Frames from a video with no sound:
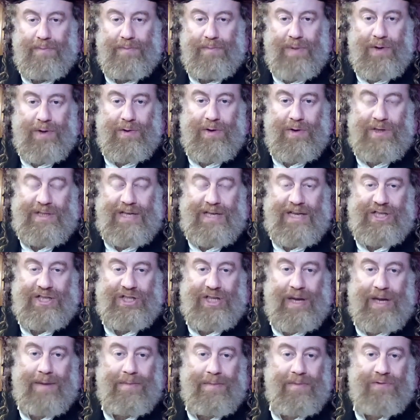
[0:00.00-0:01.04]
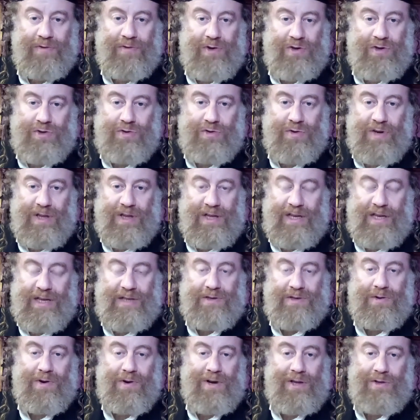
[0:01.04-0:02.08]
Because Hashem, for sure, in
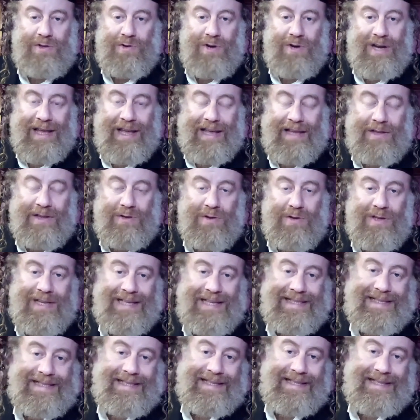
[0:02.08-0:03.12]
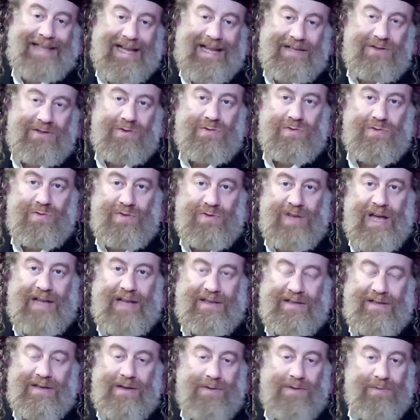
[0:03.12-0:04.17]
His Holy Torah, He told us not to do
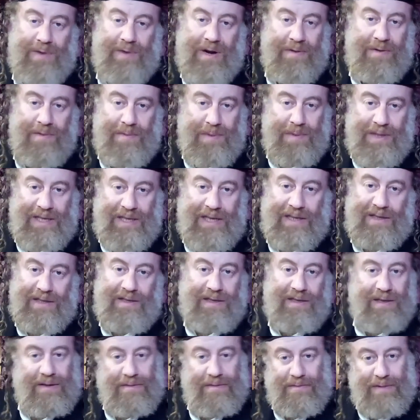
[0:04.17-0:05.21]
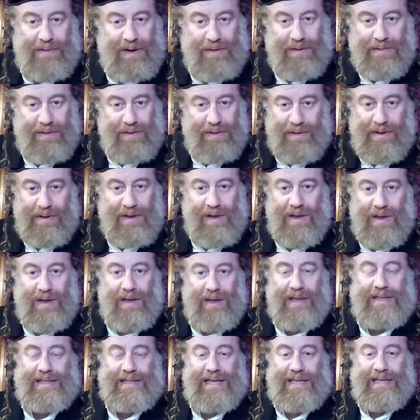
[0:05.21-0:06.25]
that, whatever we did. Whatever
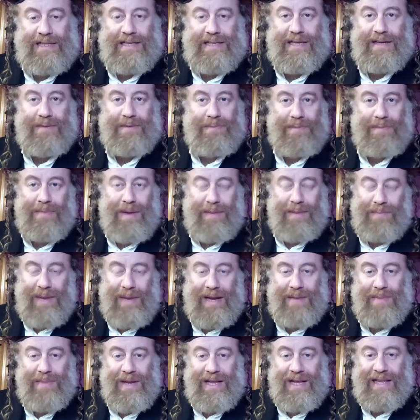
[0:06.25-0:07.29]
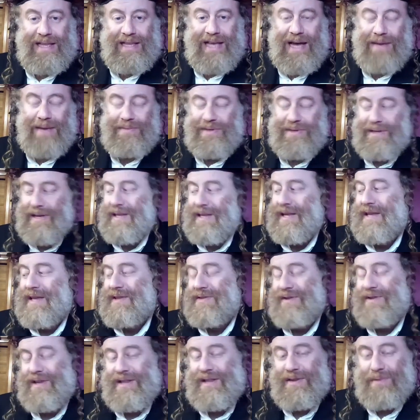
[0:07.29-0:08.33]
it says many, many times, like
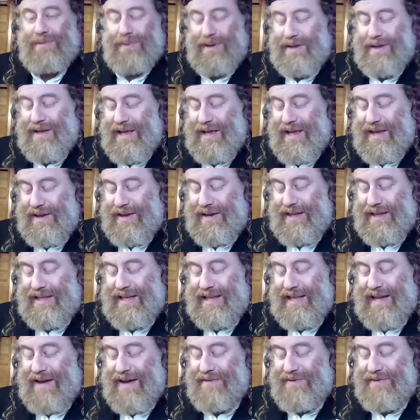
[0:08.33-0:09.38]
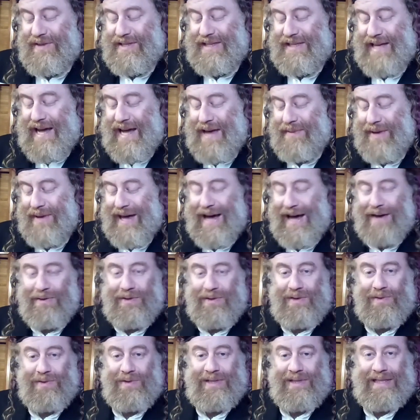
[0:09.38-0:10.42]
in read, we read in Chafetz Chaim,
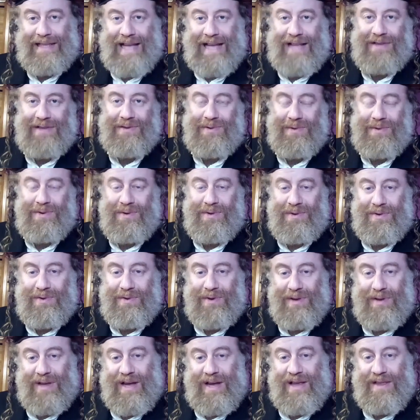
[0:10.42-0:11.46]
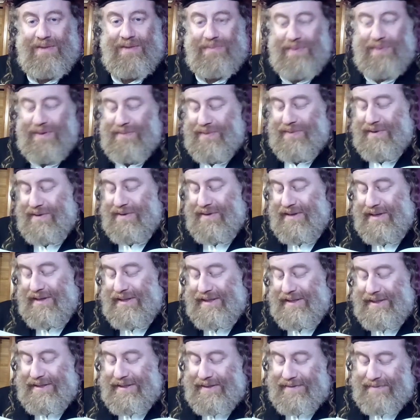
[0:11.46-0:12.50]
how to not to wrong other people.
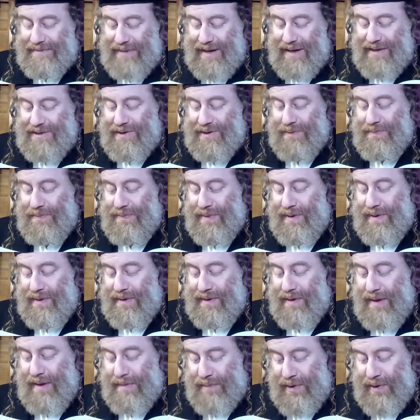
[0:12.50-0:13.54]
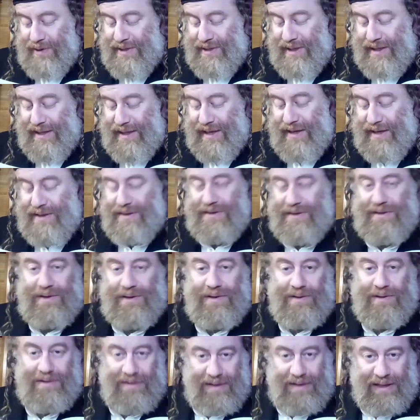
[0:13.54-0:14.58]
Right? So, a person did,
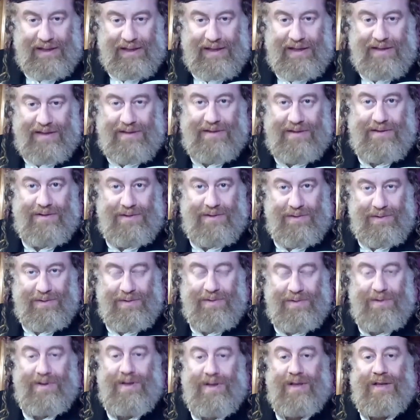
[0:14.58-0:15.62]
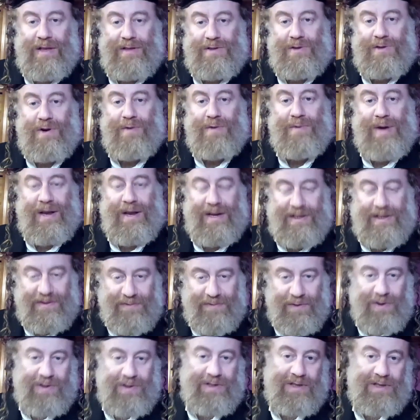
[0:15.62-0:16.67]
so he did two, two ways.
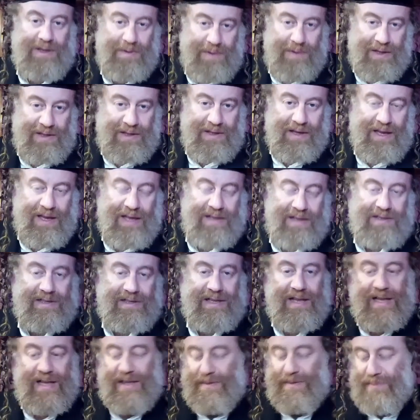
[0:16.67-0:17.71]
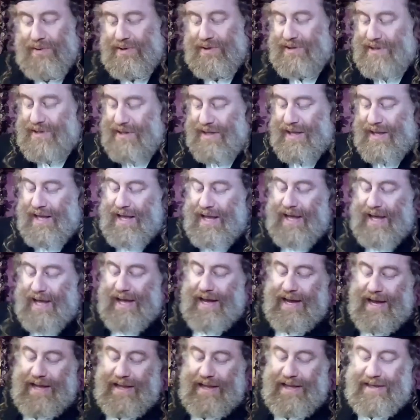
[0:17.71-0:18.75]
First, he went against another person,
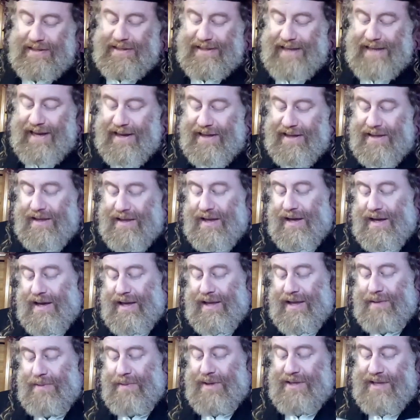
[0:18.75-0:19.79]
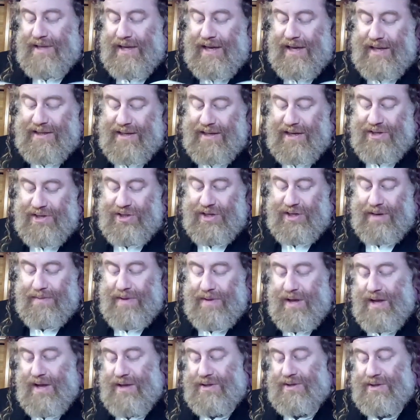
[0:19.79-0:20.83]
and the second, uh, he went against Hashem.
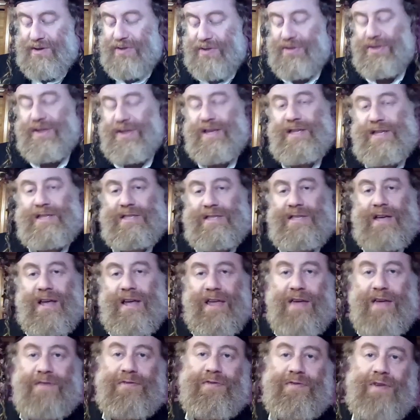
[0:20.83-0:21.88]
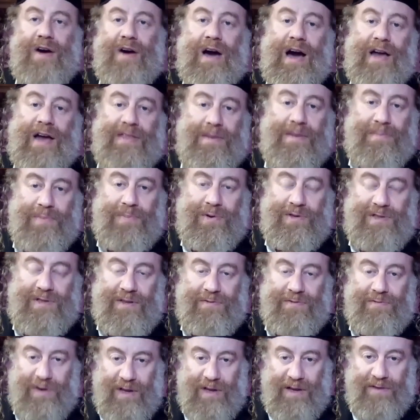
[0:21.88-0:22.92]
So, this, uh, if other
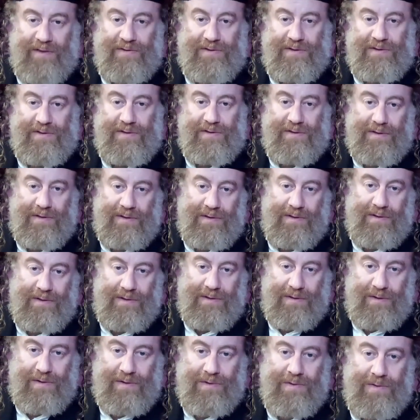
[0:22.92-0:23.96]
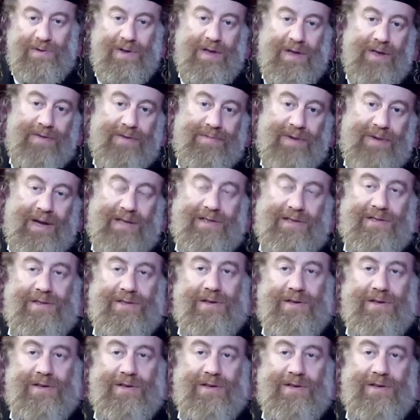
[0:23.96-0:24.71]
person forgives, you, right?